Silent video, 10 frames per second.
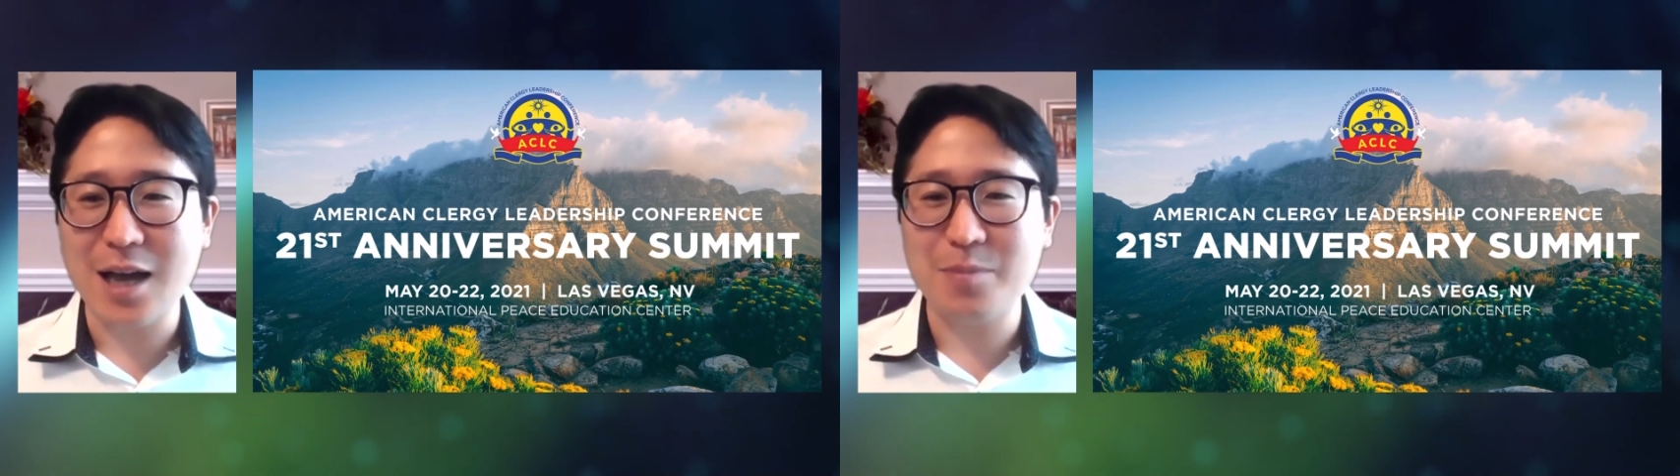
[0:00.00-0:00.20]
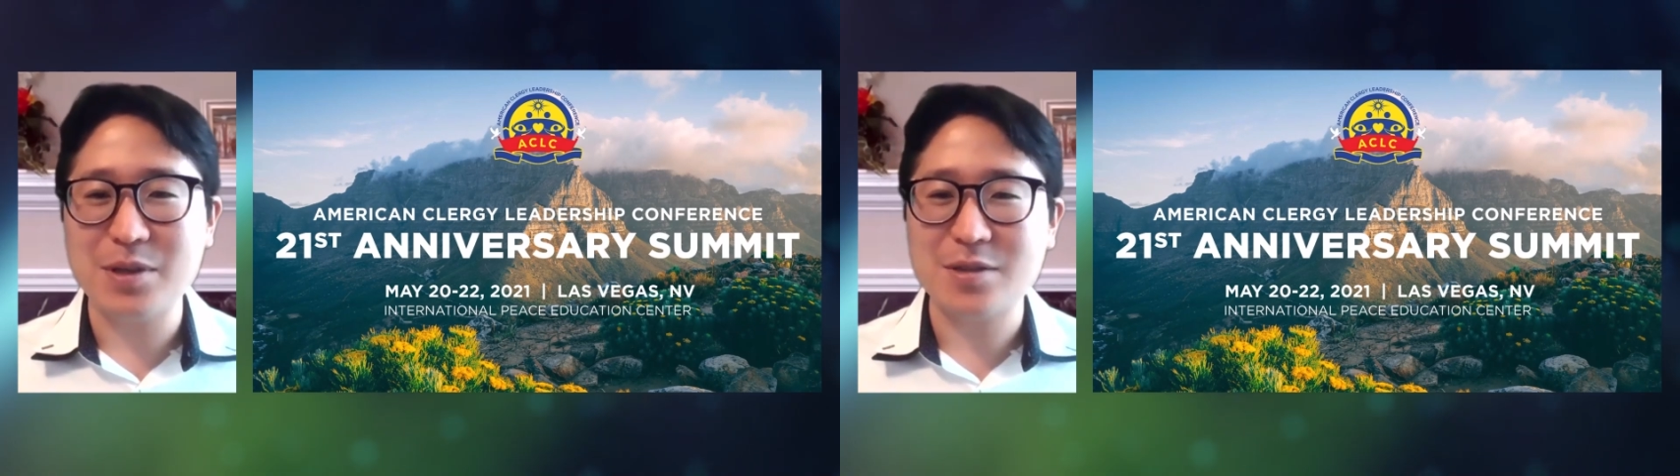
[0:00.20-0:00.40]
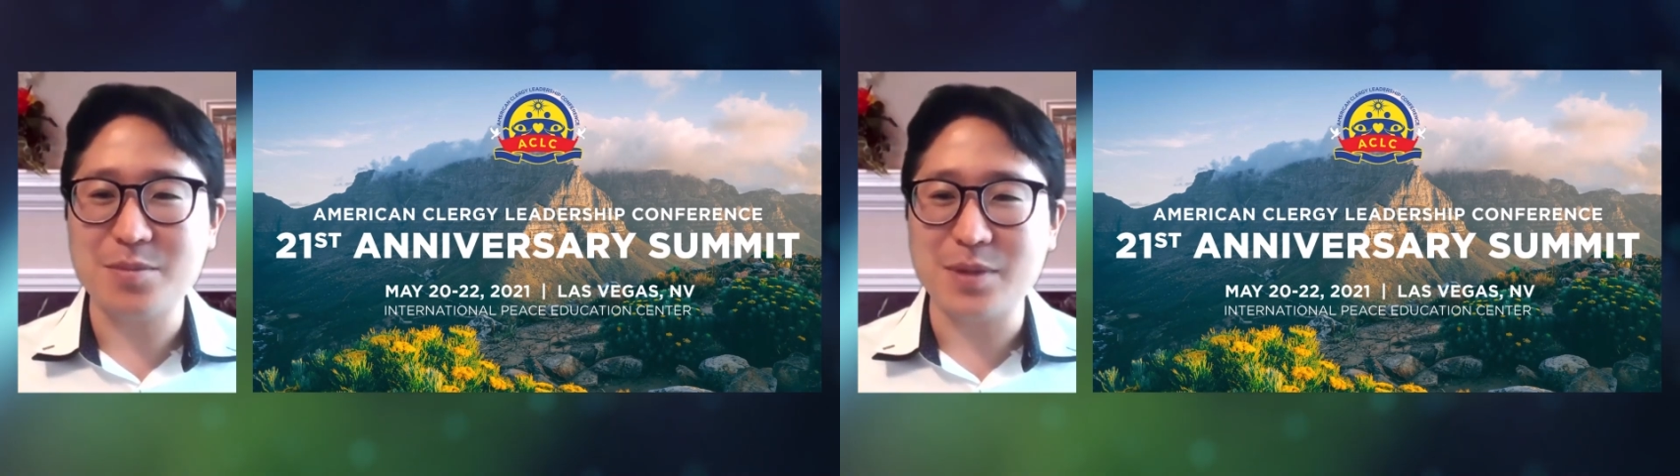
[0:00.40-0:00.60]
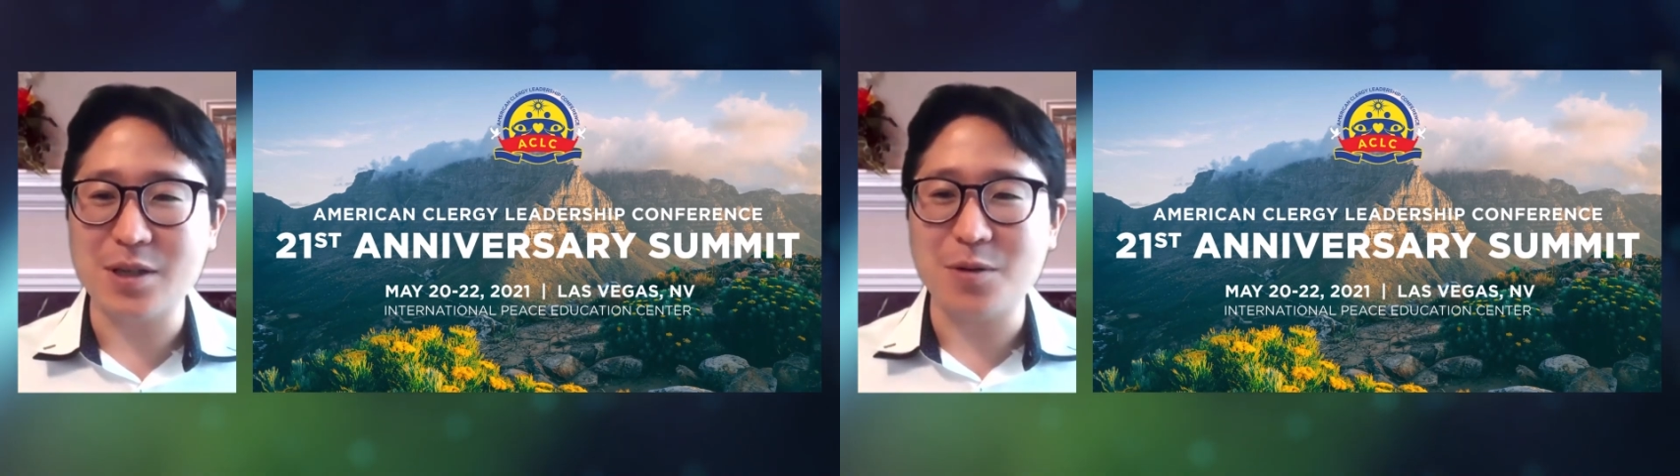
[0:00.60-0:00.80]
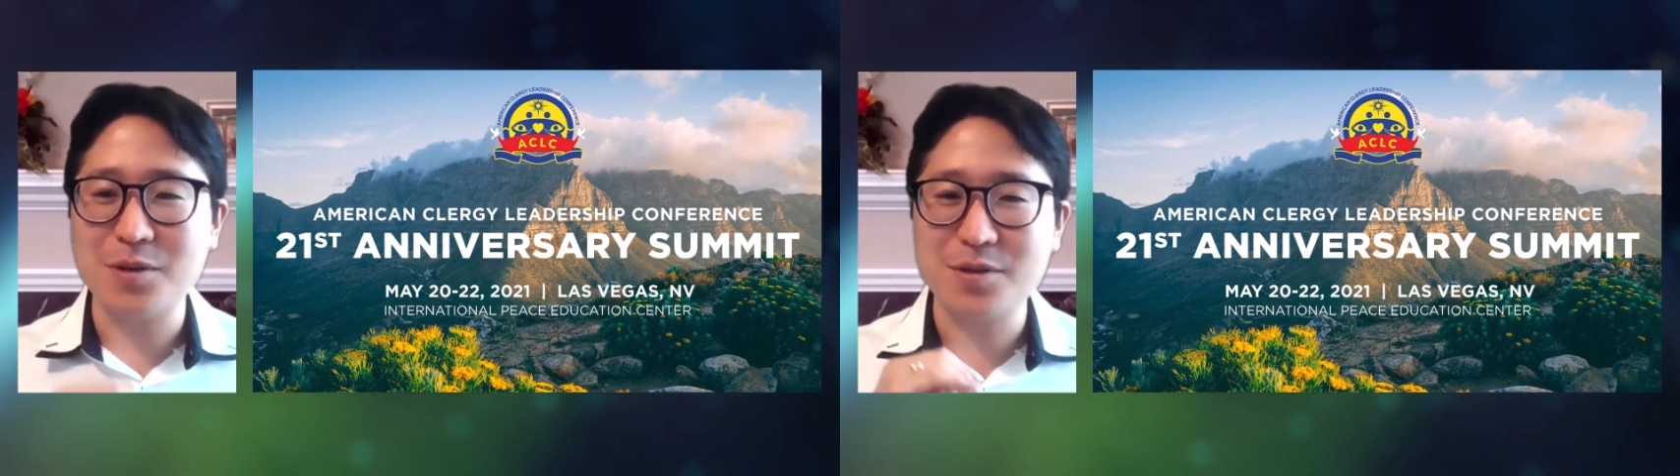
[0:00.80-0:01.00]
happened to
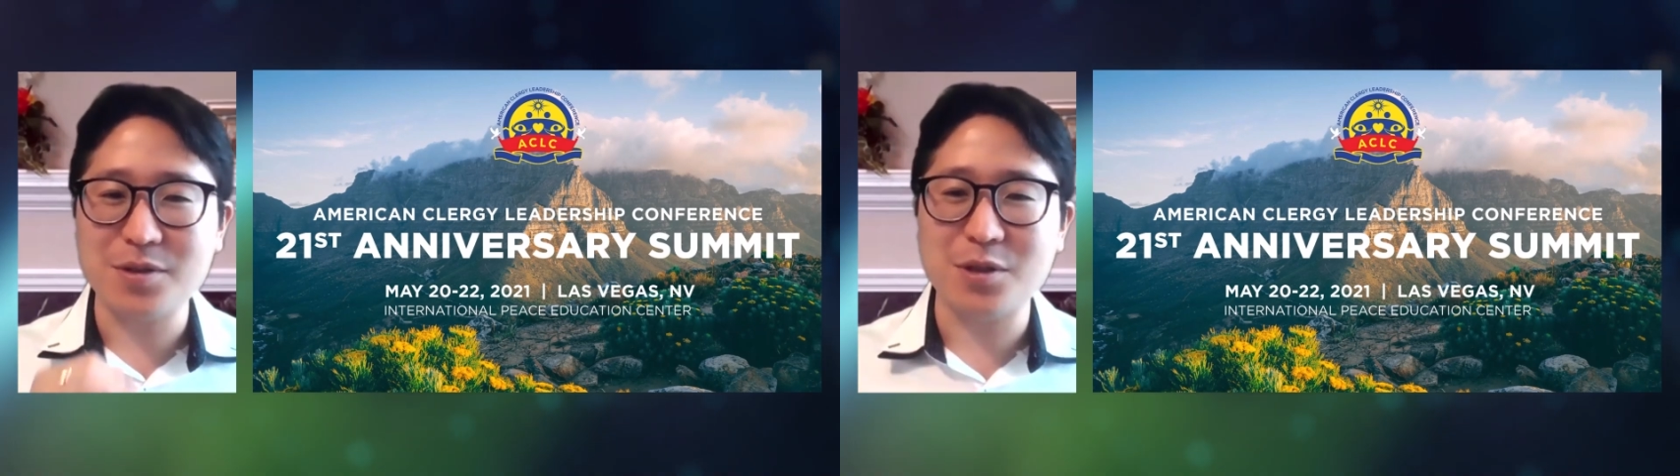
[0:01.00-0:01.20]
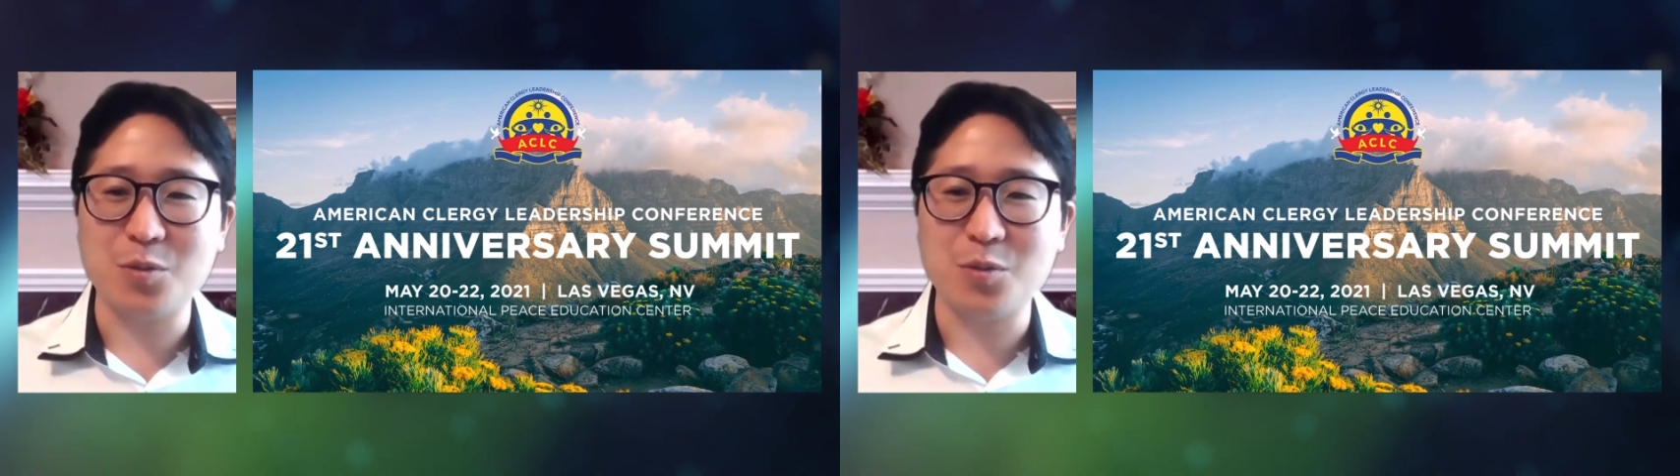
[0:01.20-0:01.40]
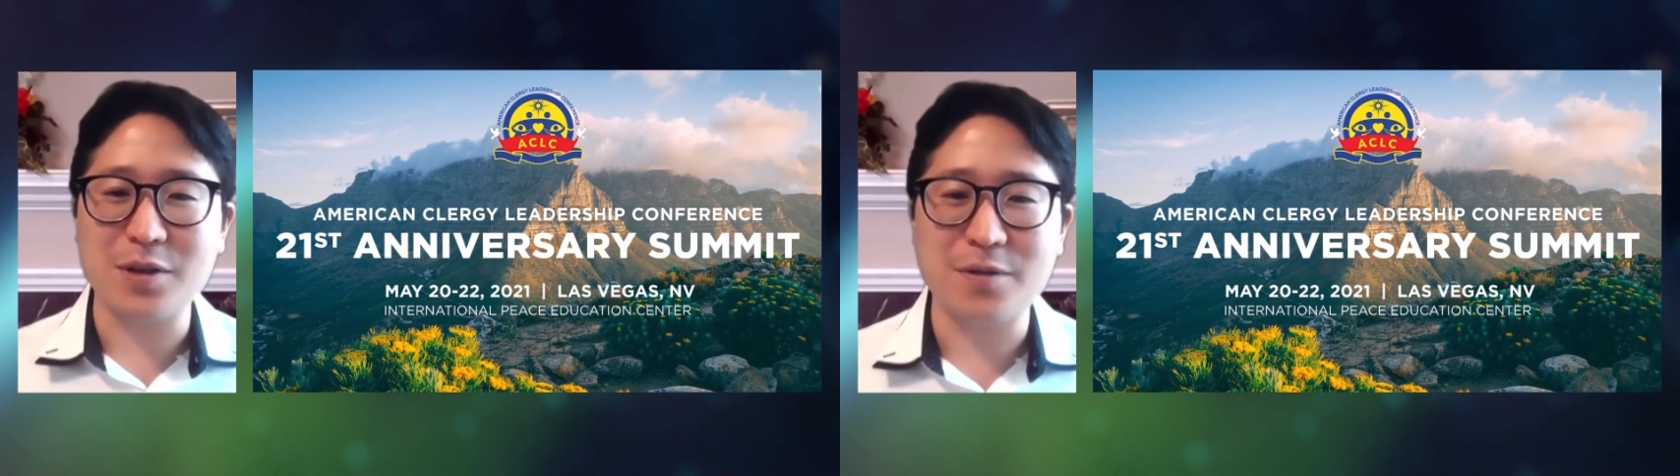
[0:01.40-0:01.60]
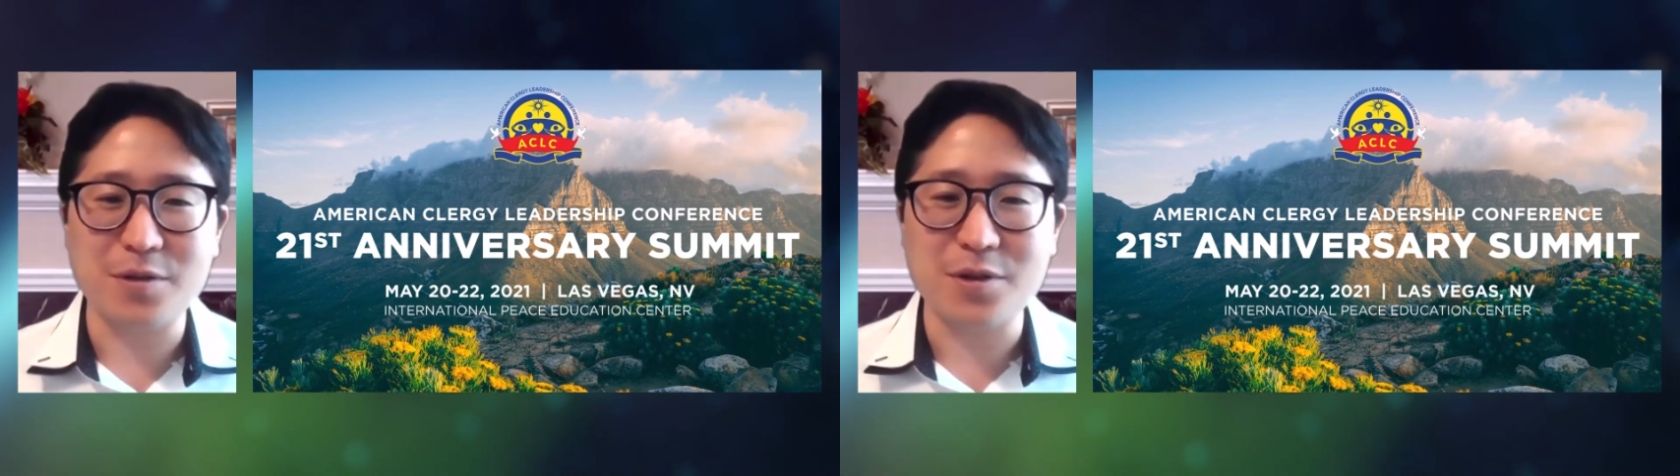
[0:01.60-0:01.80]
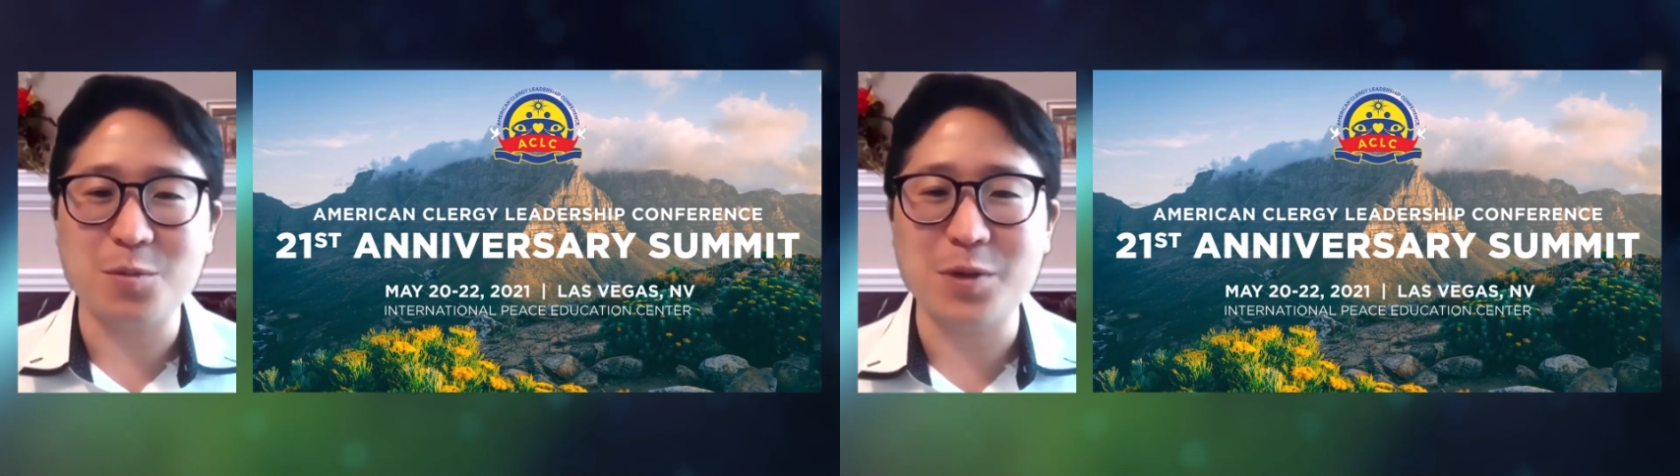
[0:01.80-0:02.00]
be also the
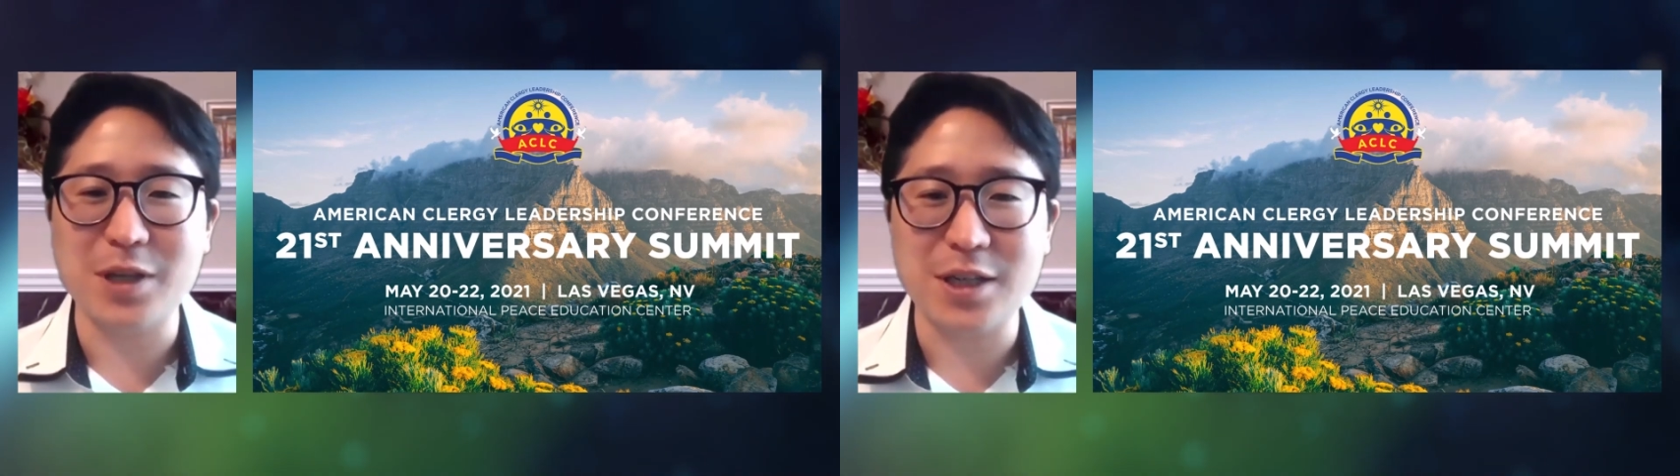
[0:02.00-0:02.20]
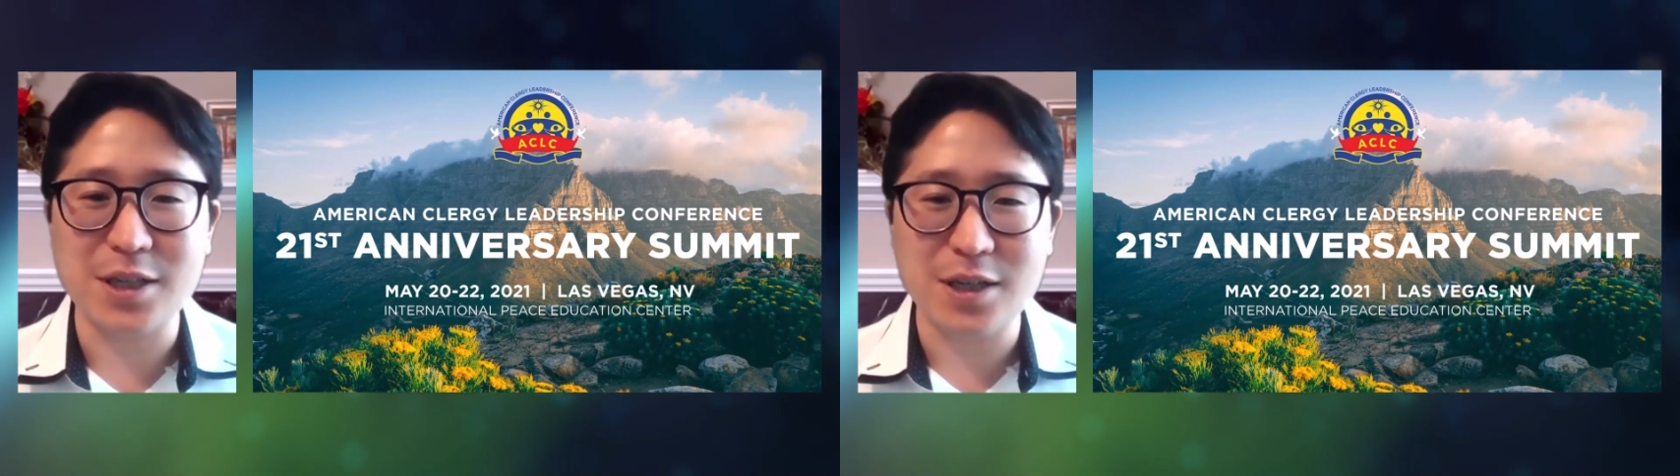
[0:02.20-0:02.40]
21st week